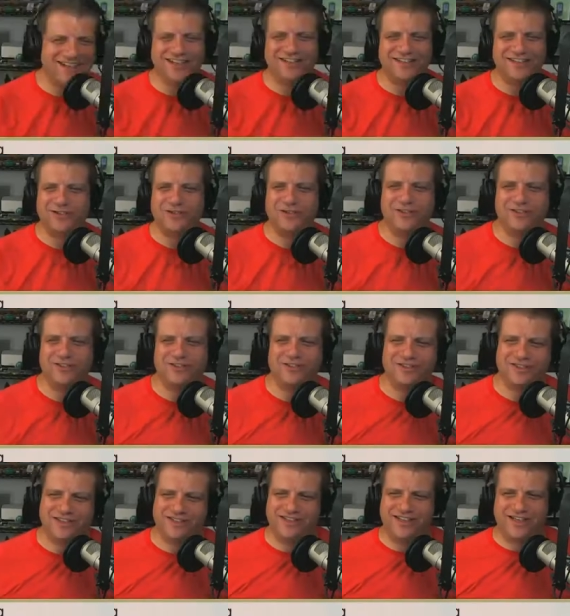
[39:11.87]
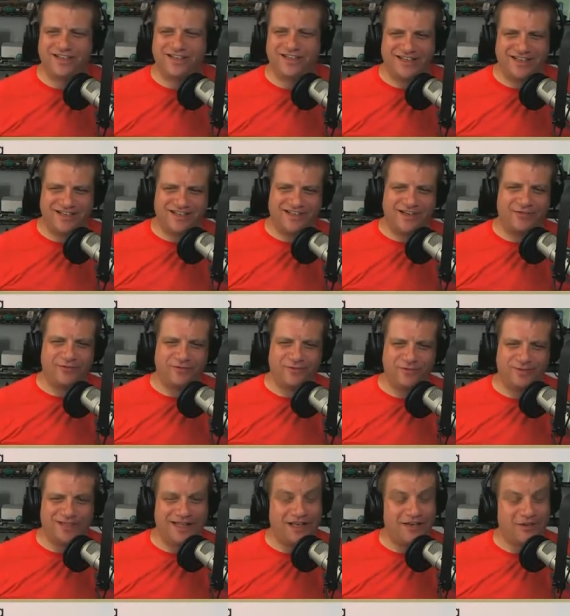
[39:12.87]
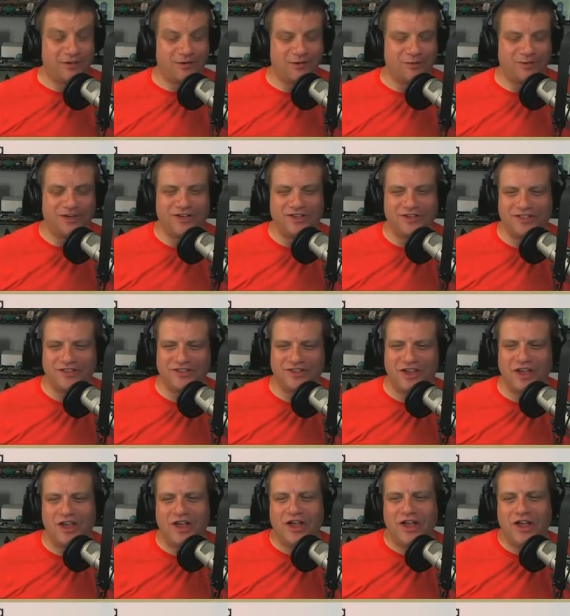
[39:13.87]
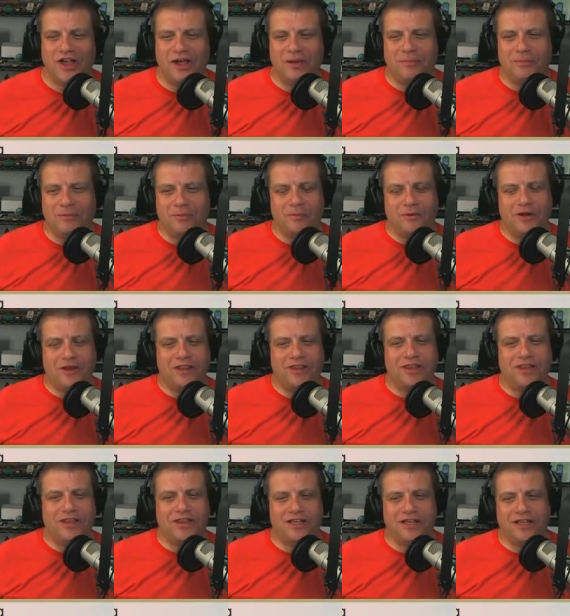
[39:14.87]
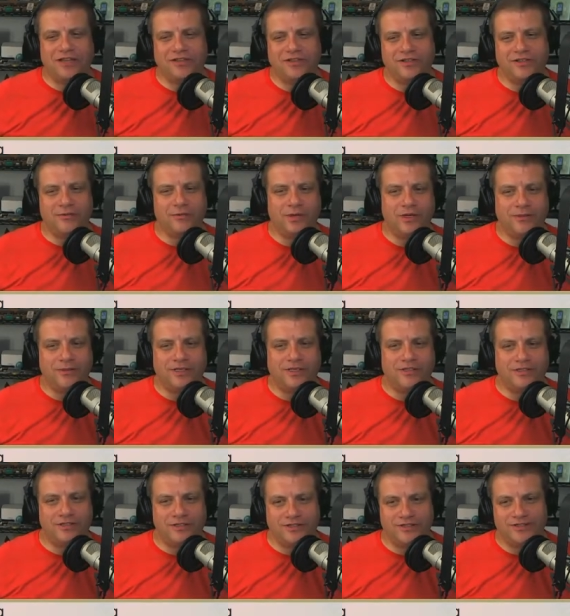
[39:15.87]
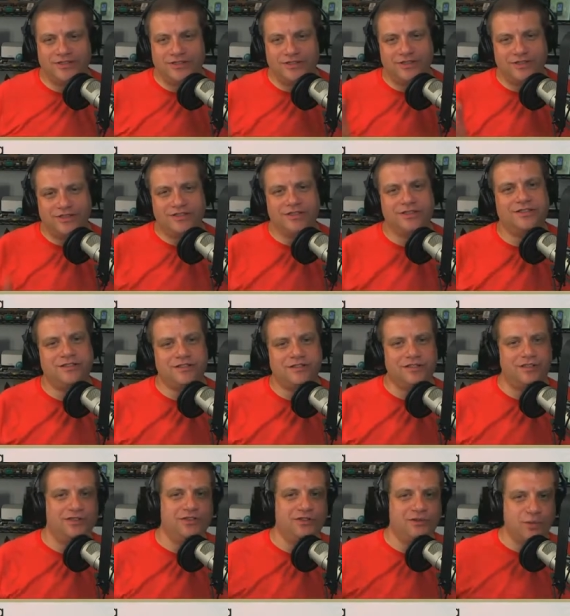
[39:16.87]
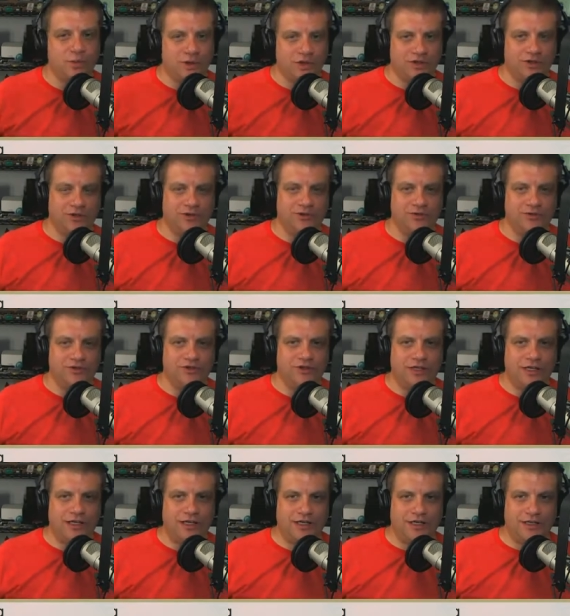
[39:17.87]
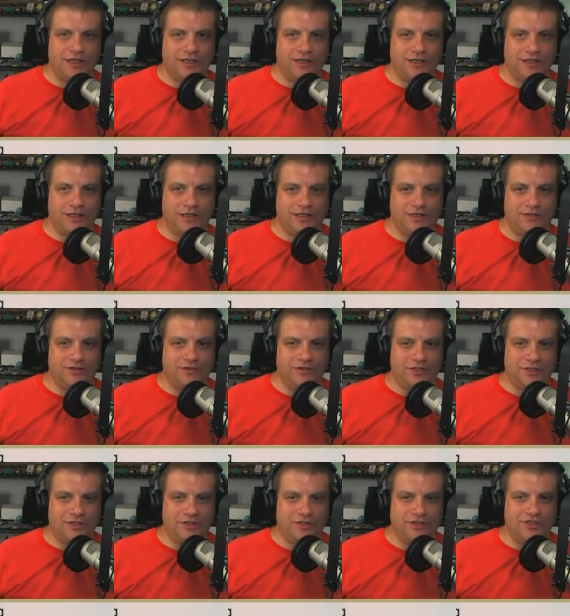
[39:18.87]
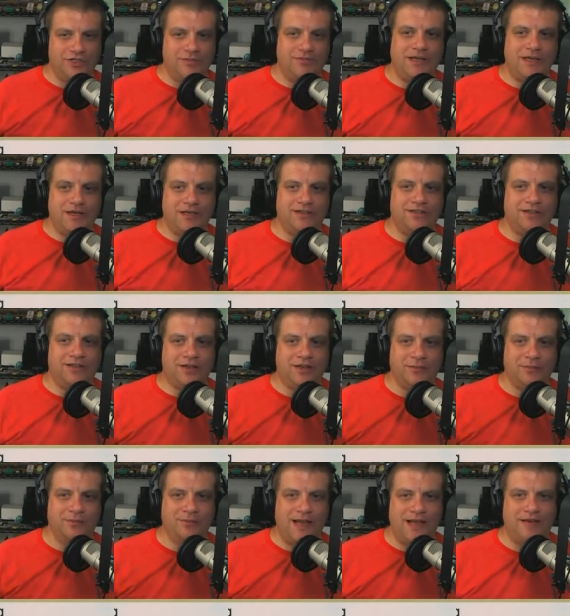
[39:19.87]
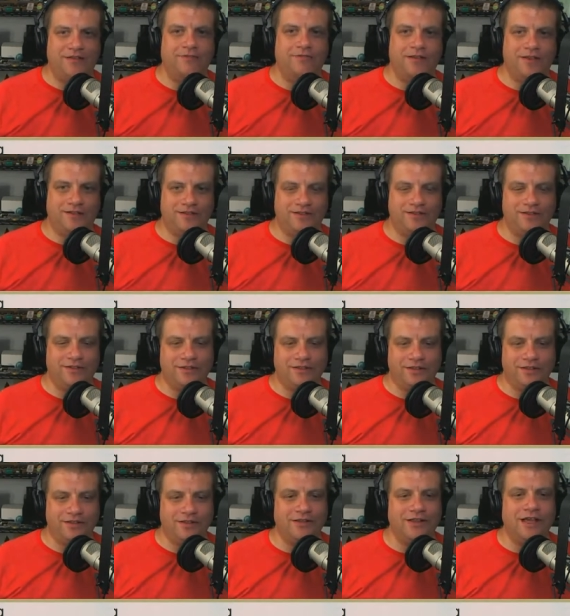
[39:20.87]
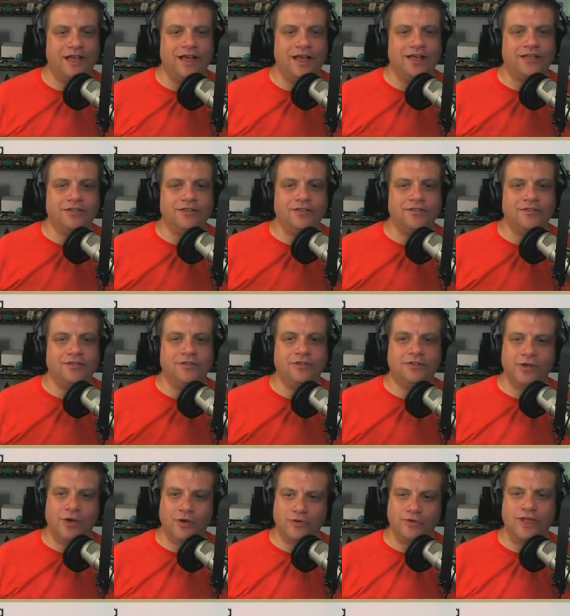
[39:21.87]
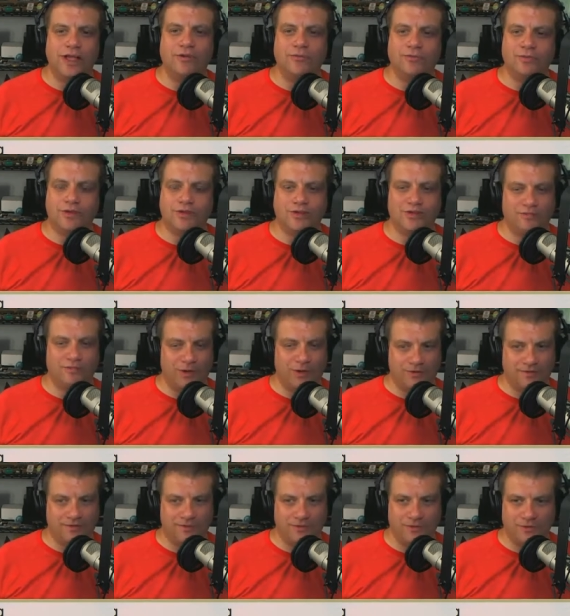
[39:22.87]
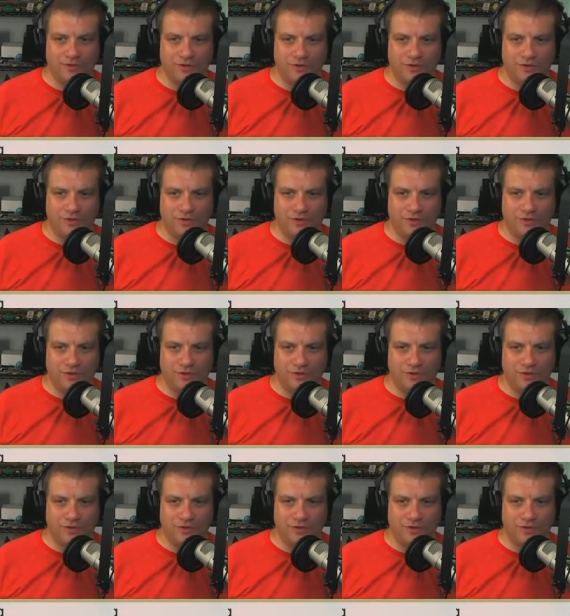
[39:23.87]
your data kicked out from a lot of those projects. But one thing I did want to mention is that this is one of those GPSR benefits that you don't get with the smartphones.